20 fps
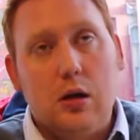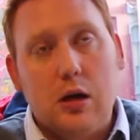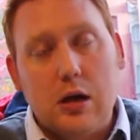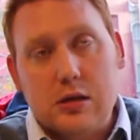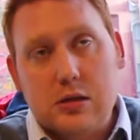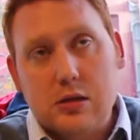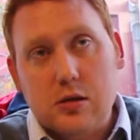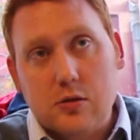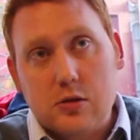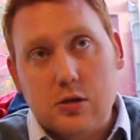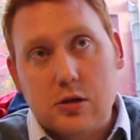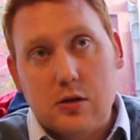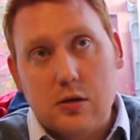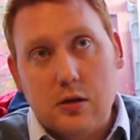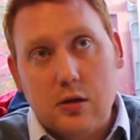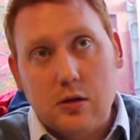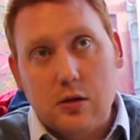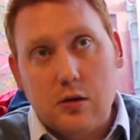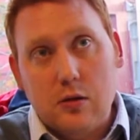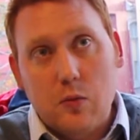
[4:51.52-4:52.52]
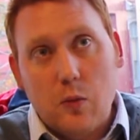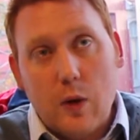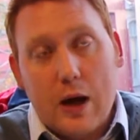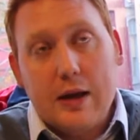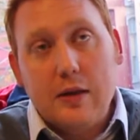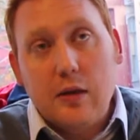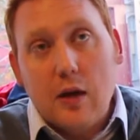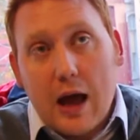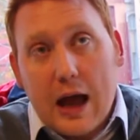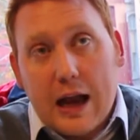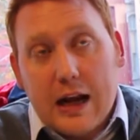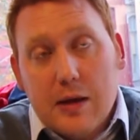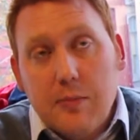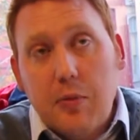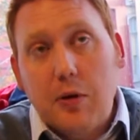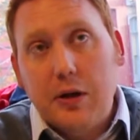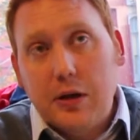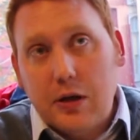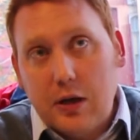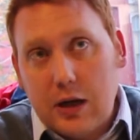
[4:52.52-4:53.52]
as such, the way that
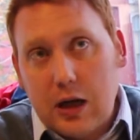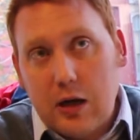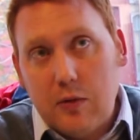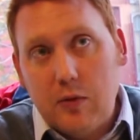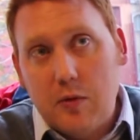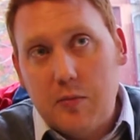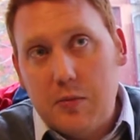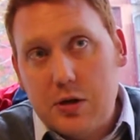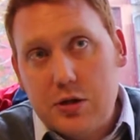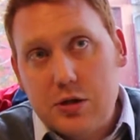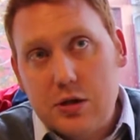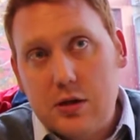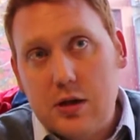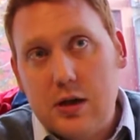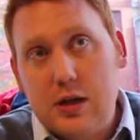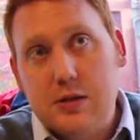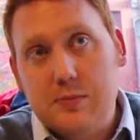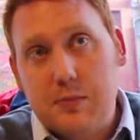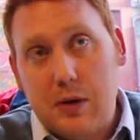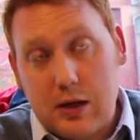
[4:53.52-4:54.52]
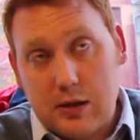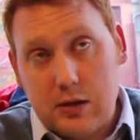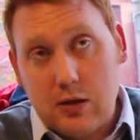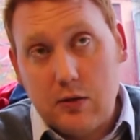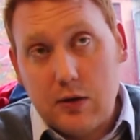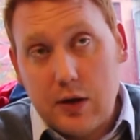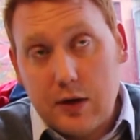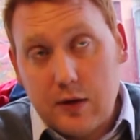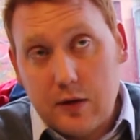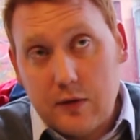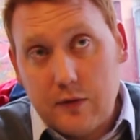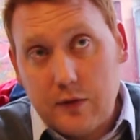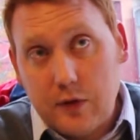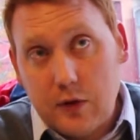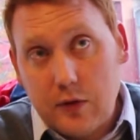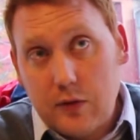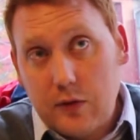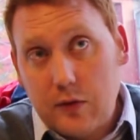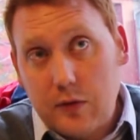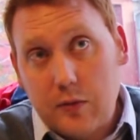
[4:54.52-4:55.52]
anybody can help the mission is by donating
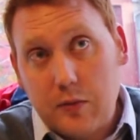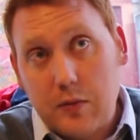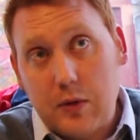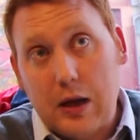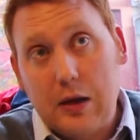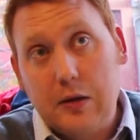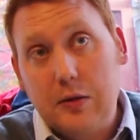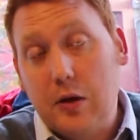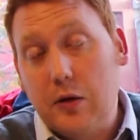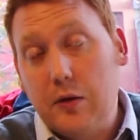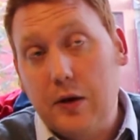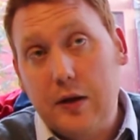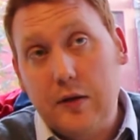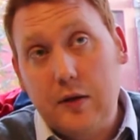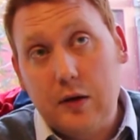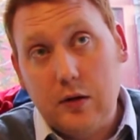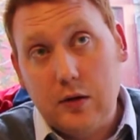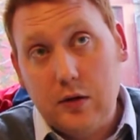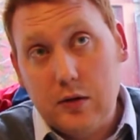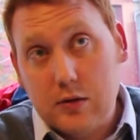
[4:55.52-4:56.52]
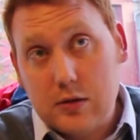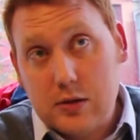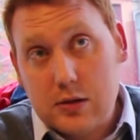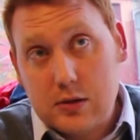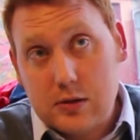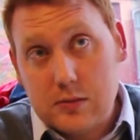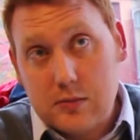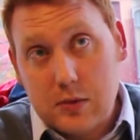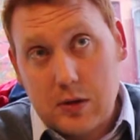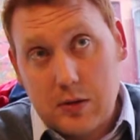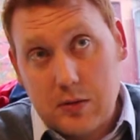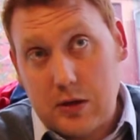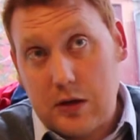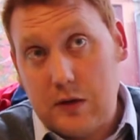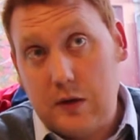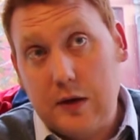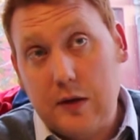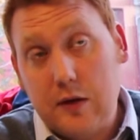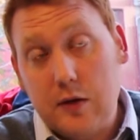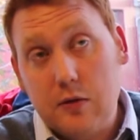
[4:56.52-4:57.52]
funds, donating goods,
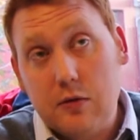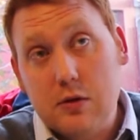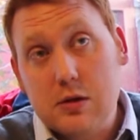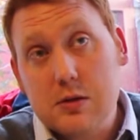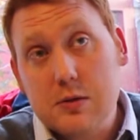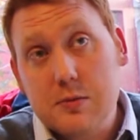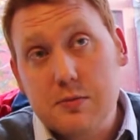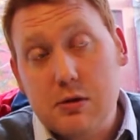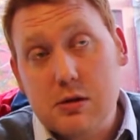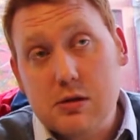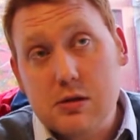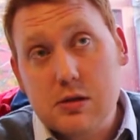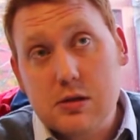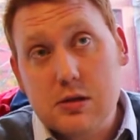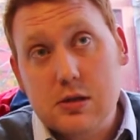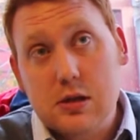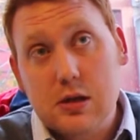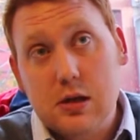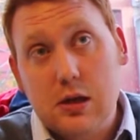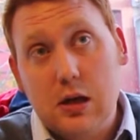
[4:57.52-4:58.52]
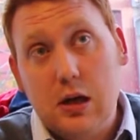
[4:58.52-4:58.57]
donating Christmas presents.